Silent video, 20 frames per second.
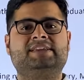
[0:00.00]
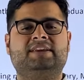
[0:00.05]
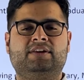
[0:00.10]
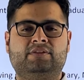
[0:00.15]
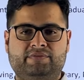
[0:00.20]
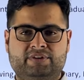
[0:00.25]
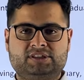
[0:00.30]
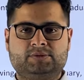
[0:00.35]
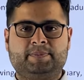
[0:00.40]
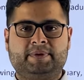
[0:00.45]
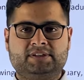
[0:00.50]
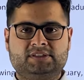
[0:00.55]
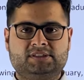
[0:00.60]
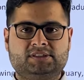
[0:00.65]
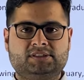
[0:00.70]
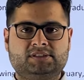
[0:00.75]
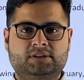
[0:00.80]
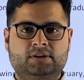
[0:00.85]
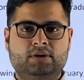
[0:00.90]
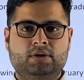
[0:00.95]
and
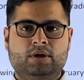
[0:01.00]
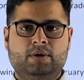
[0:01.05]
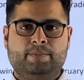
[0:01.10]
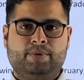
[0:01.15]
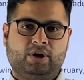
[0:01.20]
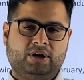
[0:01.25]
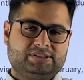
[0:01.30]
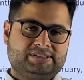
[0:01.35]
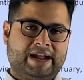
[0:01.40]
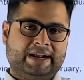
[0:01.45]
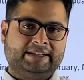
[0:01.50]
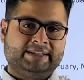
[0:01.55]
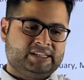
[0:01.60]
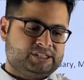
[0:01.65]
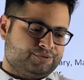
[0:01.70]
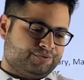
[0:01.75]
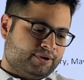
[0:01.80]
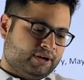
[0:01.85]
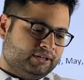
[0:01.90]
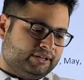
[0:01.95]
investments, because that
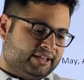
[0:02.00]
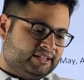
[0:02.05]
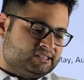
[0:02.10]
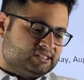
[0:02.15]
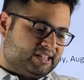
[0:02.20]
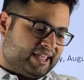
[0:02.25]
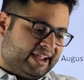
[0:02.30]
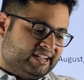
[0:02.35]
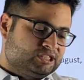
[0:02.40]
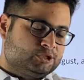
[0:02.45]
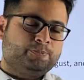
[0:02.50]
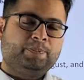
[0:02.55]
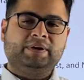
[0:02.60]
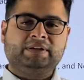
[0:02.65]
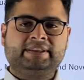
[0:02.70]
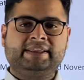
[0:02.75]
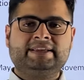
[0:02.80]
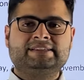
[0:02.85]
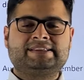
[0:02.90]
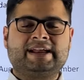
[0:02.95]
is where the
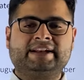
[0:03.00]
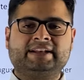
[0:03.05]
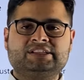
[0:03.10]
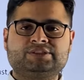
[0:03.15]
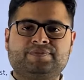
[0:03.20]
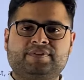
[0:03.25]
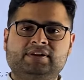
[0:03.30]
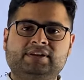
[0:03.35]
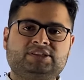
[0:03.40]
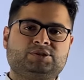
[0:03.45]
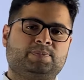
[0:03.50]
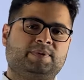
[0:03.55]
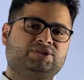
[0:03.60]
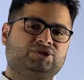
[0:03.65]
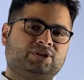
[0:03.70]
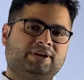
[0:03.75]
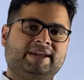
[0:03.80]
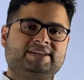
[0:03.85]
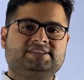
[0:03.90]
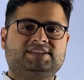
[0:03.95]
expertise, that is where the
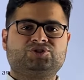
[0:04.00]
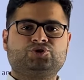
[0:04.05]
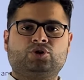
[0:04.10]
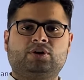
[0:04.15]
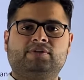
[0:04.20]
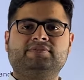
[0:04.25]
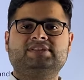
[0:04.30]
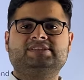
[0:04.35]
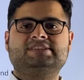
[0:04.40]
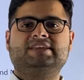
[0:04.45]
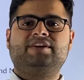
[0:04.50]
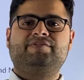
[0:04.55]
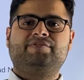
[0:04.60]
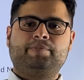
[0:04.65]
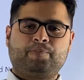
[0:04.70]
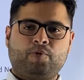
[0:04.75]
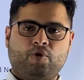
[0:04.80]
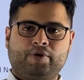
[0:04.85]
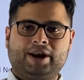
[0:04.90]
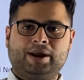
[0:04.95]
specialization of the
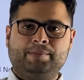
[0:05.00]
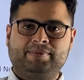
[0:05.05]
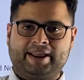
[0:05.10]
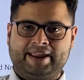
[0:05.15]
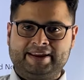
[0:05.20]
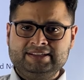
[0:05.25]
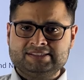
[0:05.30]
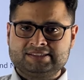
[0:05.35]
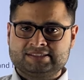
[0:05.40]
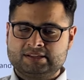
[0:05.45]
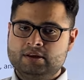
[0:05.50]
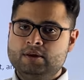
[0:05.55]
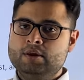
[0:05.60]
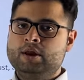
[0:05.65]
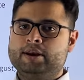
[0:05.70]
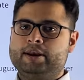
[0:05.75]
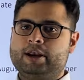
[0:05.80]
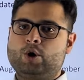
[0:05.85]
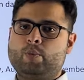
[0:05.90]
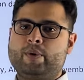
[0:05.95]
CFA program lies.
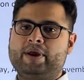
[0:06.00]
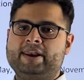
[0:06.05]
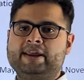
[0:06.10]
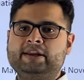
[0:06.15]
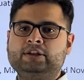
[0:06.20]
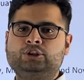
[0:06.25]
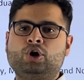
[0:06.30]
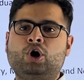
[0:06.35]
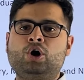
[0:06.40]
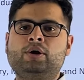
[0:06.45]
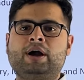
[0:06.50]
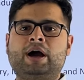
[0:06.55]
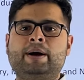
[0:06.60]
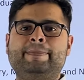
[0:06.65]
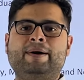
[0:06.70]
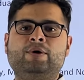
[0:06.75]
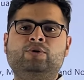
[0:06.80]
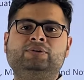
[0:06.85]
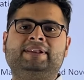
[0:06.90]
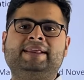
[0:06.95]
Now, when I talk
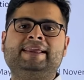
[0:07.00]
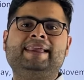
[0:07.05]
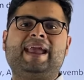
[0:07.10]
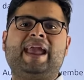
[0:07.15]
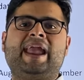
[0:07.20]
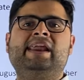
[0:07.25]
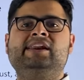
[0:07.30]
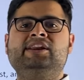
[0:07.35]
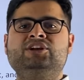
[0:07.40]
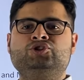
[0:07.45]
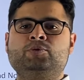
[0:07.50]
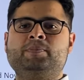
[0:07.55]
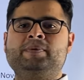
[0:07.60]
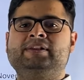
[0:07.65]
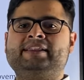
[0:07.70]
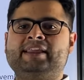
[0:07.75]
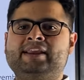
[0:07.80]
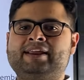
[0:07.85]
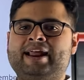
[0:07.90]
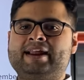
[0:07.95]
about the
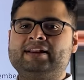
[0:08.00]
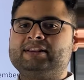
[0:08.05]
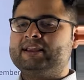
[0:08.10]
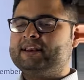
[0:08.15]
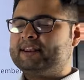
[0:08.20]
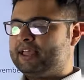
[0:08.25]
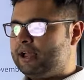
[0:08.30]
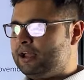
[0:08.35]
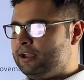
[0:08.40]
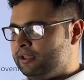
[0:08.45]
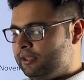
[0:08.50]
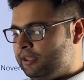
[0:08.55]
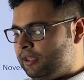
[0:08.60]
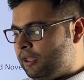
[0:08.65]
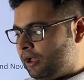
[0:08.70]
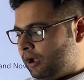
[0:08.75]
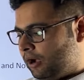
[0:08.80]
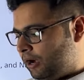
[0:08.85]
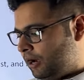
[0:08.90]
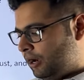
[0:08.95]
eligibility criteria,
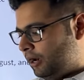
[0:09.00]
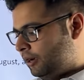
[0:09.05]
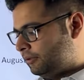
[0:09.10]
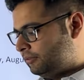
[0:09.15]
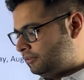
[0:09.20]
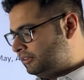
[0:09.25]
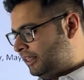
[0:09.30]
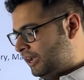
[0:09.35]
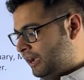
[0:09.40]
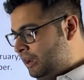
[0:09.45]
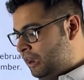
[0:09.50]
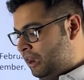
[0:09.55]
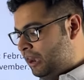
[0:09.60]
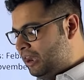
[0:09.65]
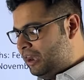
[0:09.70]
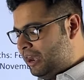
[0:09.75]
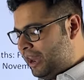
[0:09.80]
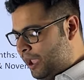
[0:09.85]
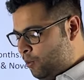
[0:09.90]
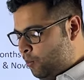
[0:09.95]
the
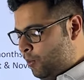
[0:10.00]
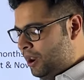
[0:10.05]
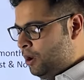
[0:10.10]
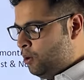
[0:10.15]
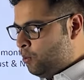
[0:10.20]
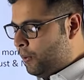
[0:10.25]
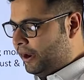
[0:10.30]
level